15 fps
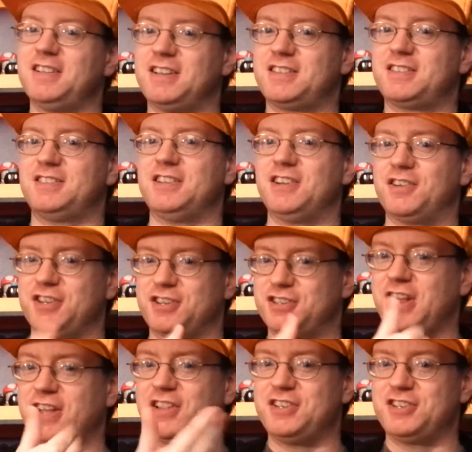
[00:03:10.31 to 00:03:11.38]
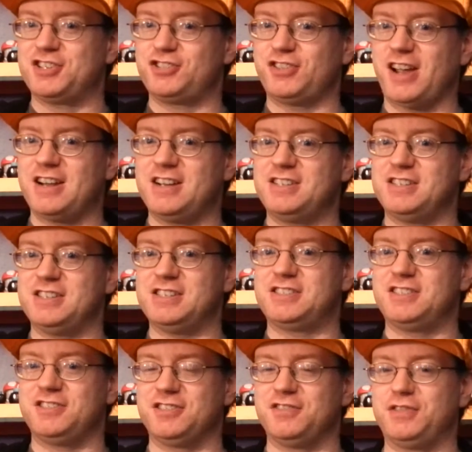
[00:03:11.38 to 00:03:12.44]
Like, you know, you're telling your strategies
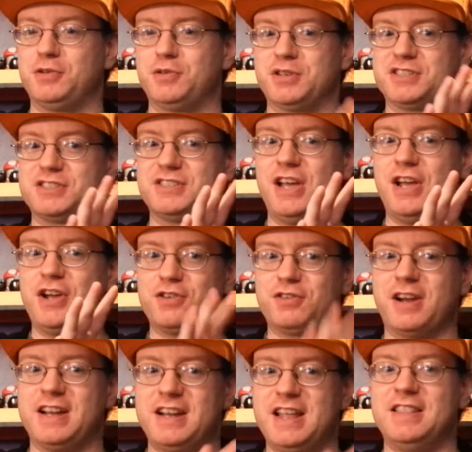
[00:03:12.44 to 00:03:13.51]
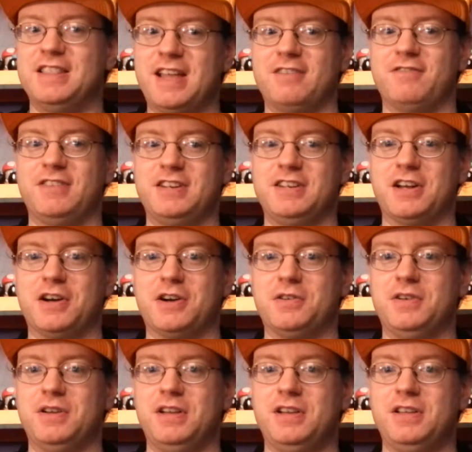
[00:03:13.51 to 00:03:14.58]
to your viewers right in that
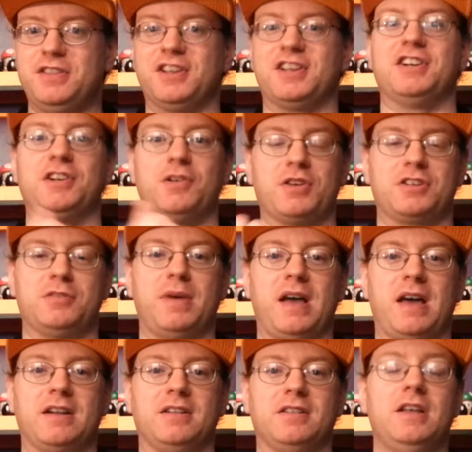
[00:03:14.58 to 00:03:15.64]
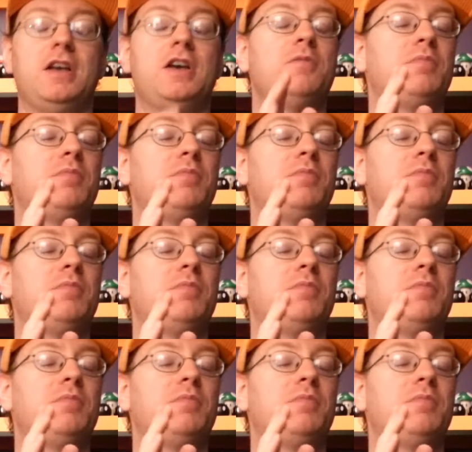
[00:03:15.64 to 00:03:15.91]
video, they're going to know what to battle.